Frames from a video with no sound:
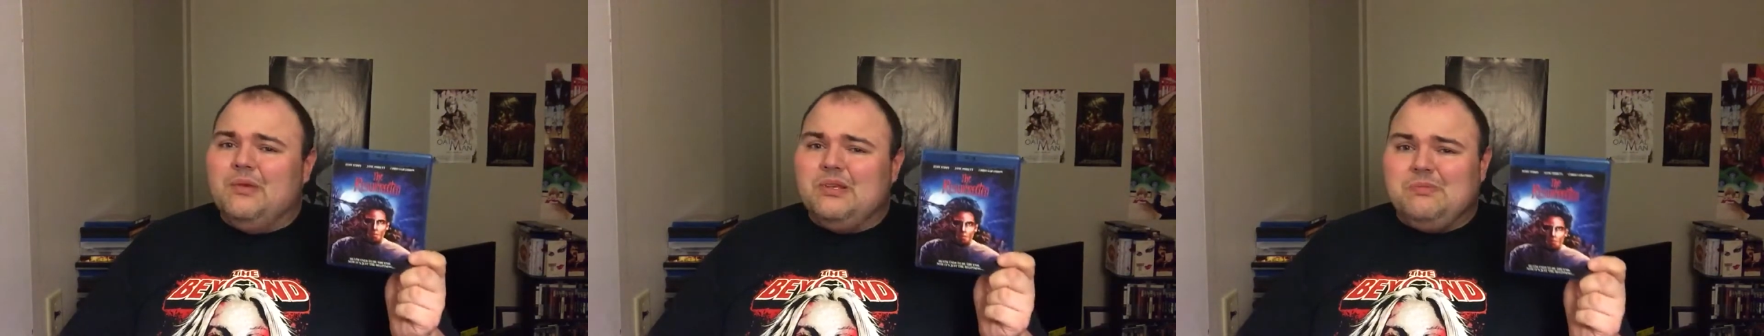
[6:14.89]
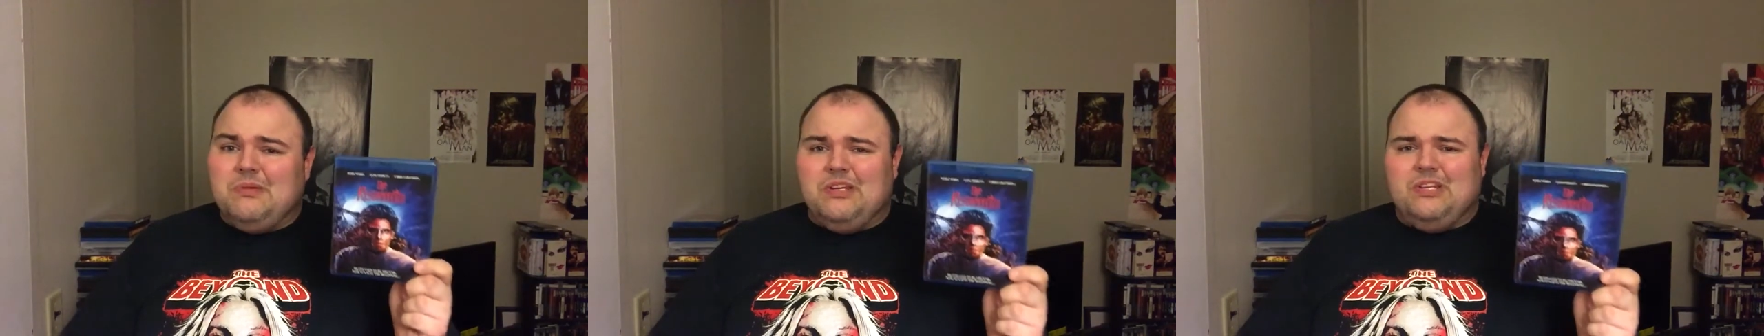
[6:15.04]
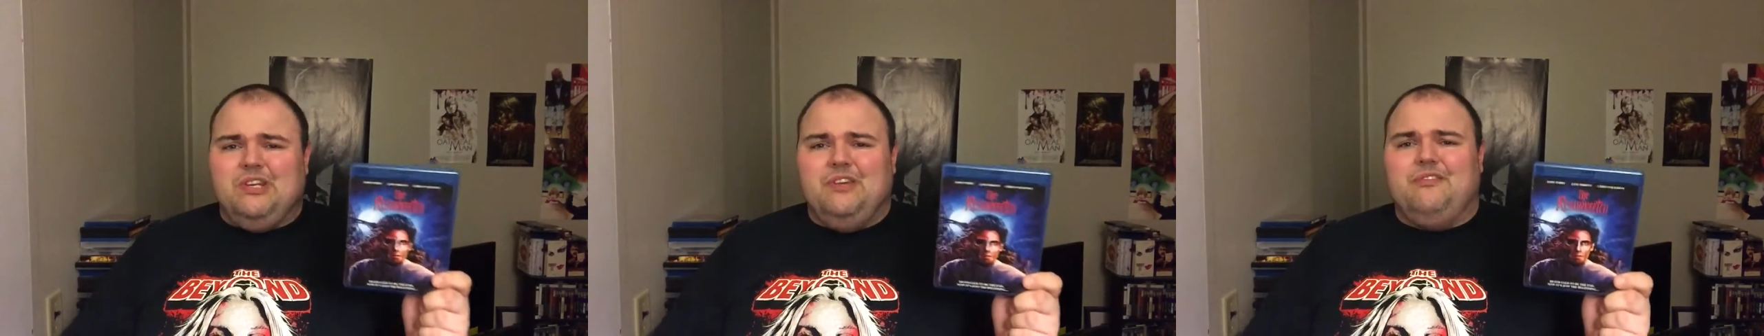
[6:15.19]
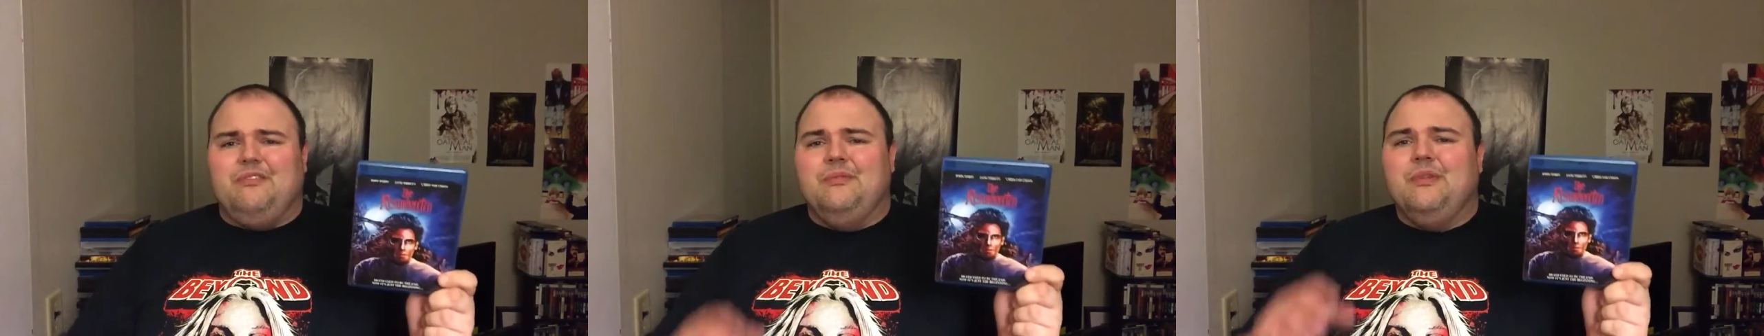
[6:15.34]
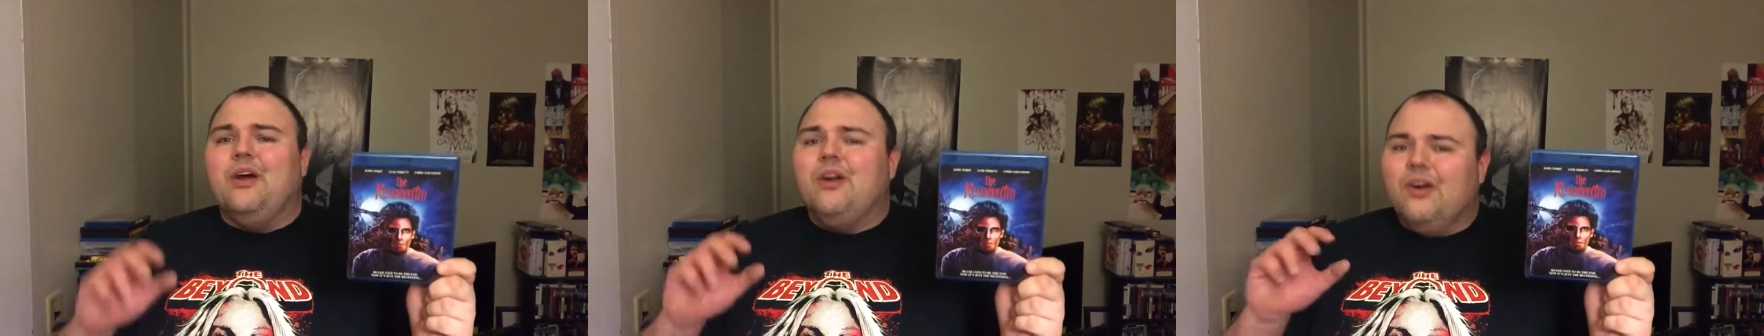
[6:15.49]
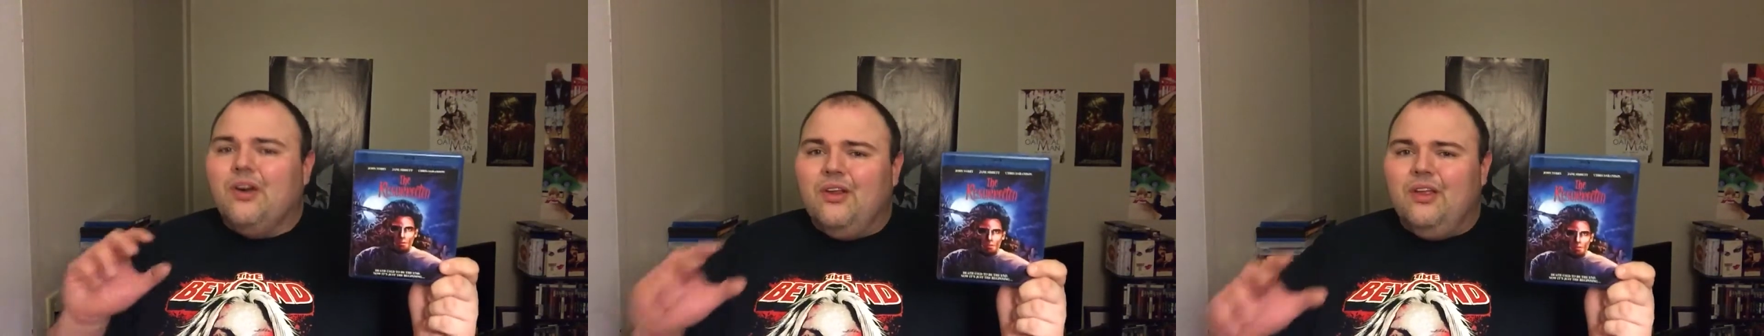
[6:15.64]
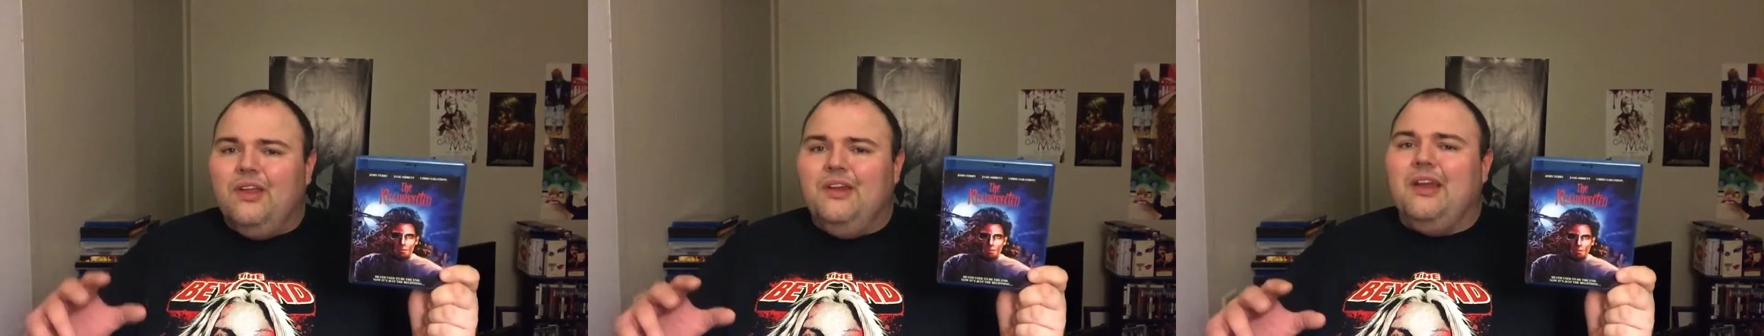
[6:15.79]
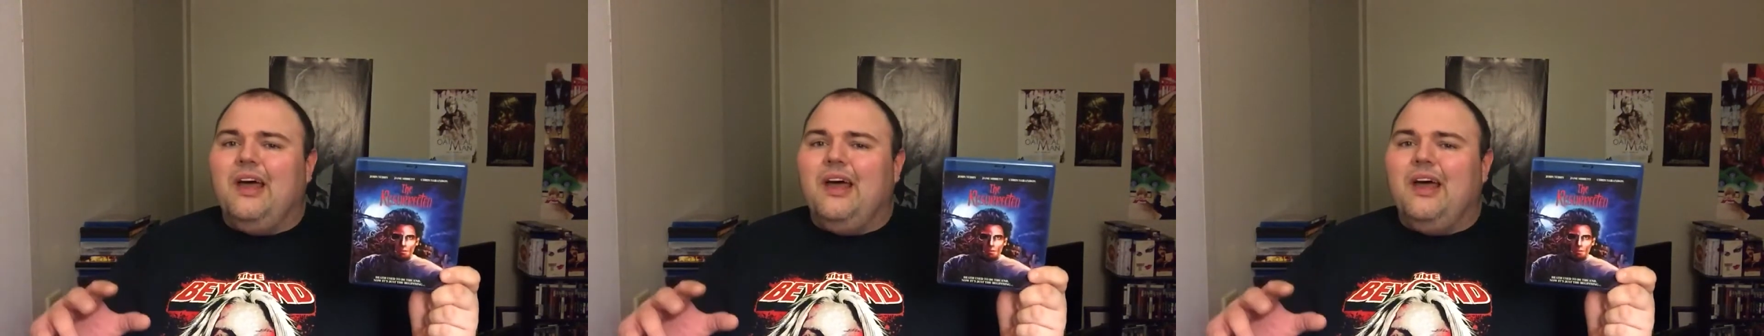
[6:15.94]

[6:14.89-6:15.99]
especially from the early